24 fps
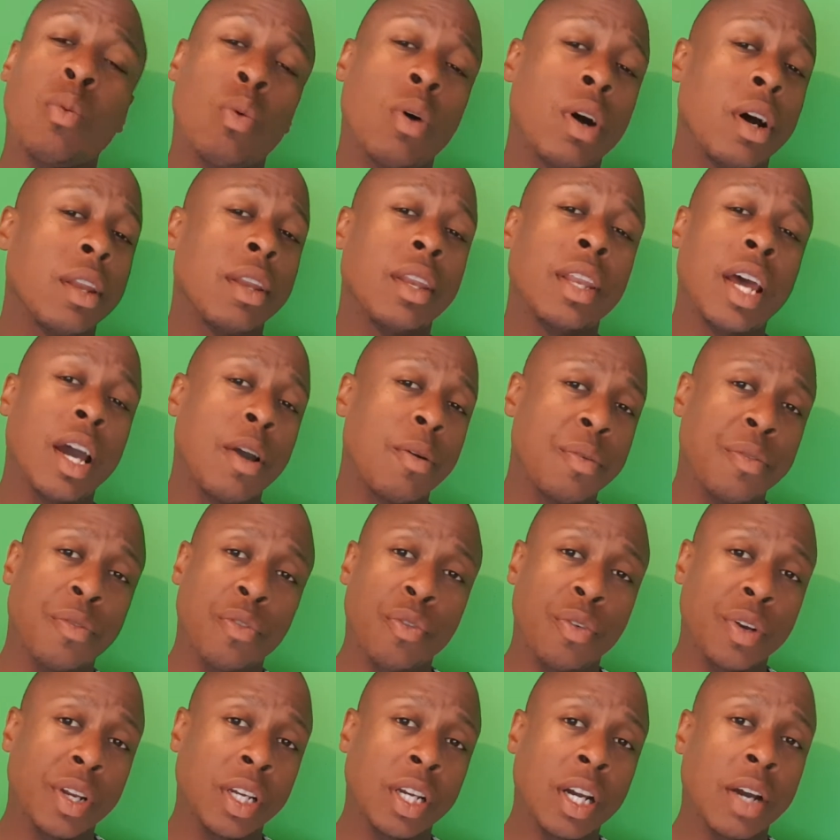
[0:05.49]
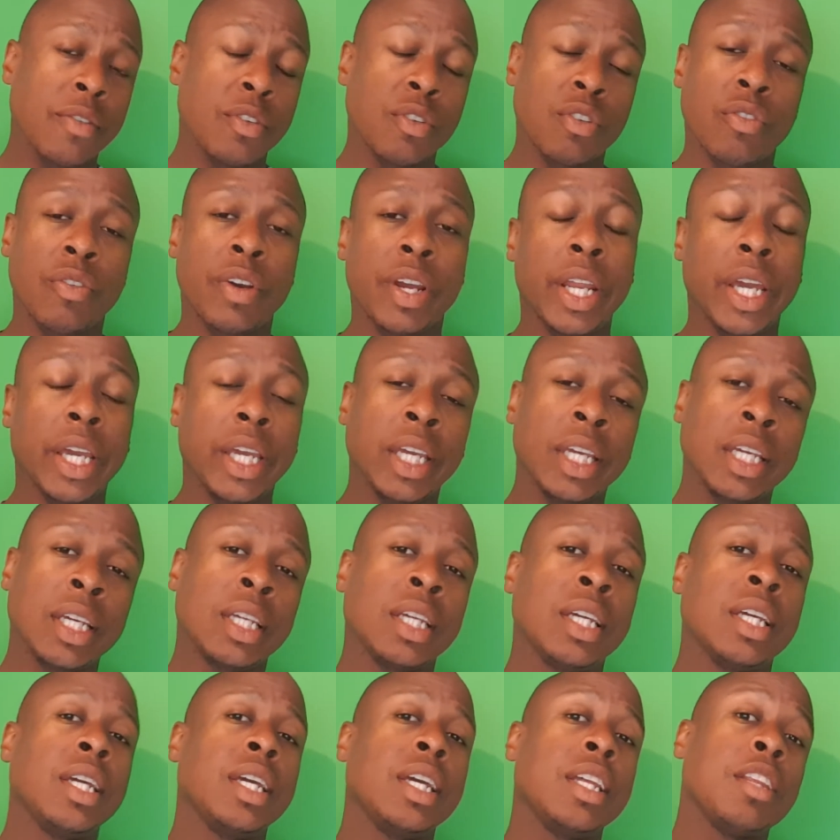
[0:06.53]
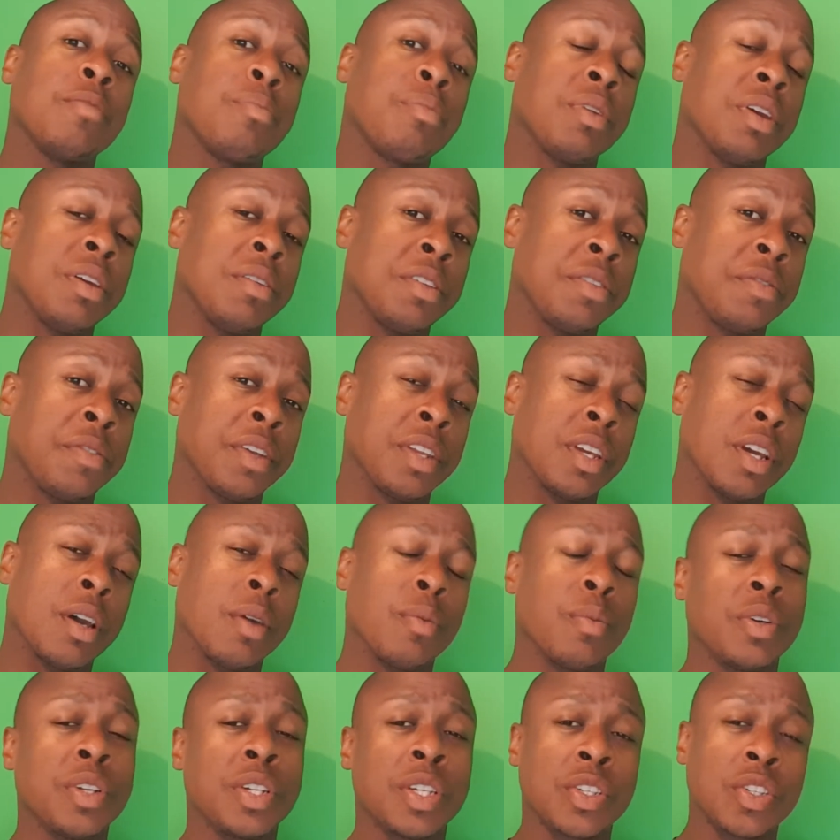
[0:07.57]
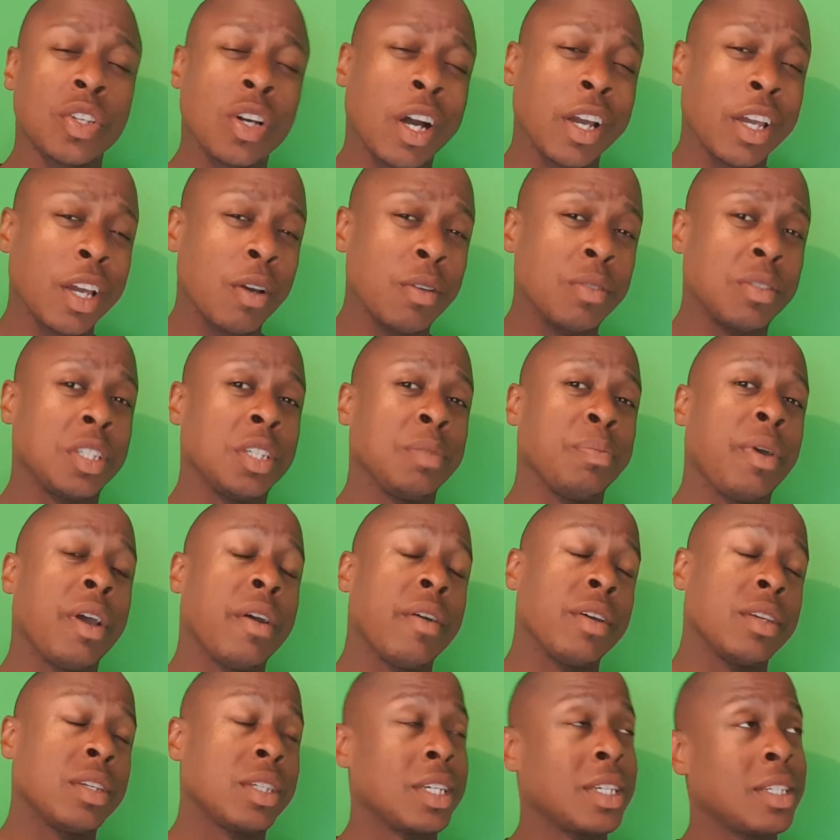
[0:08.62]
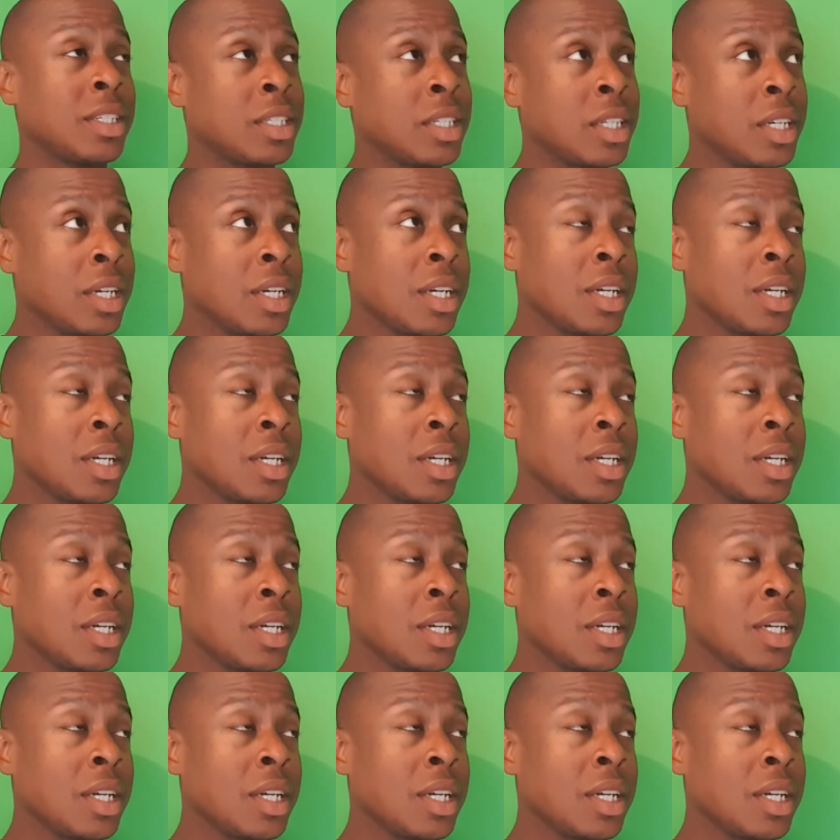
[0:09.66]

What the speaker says: One that we've already covered already in the previous video, which is Ayoze Perez has